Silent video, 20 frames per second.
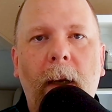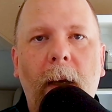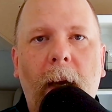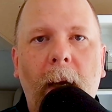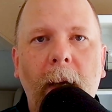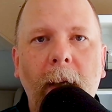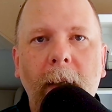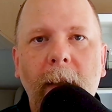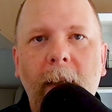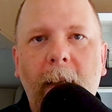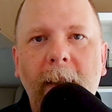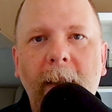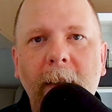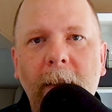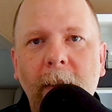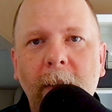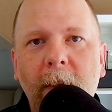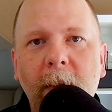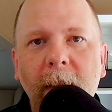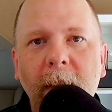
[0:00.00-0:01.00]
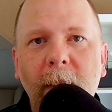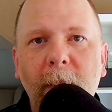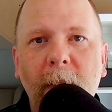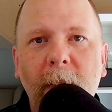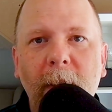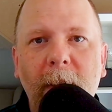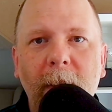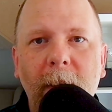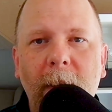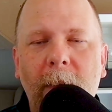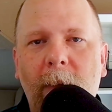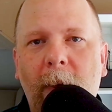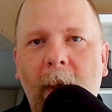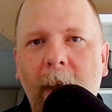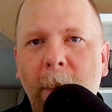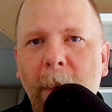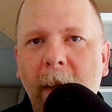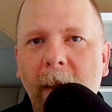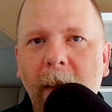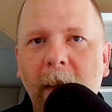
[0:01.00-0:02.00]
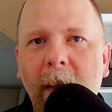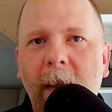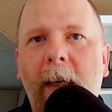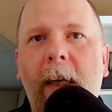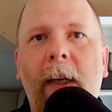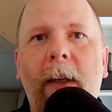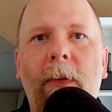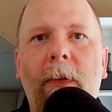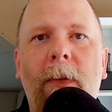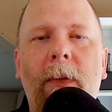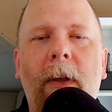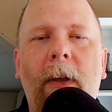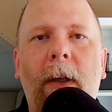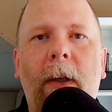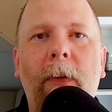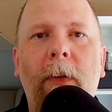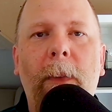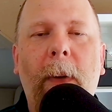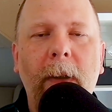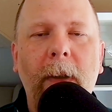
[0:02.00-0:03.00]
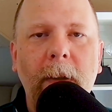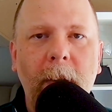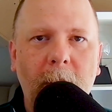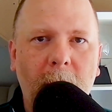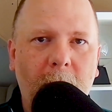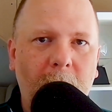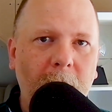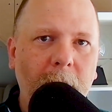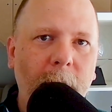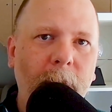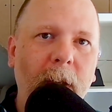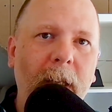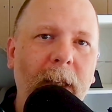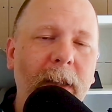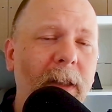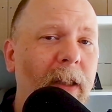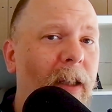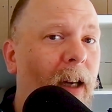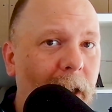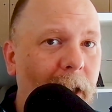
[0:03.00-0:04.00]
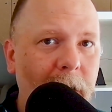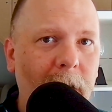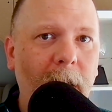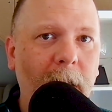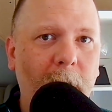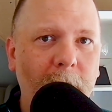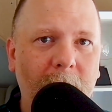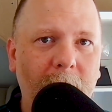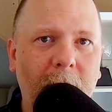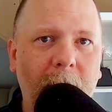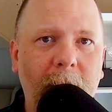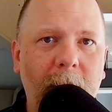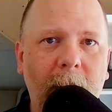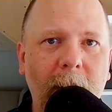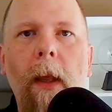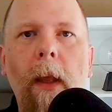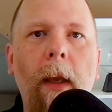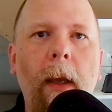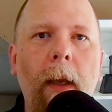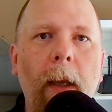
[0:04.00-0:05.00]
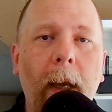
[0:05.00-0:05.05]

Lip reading: I disagree with recommending that repository. It is not a Go standard.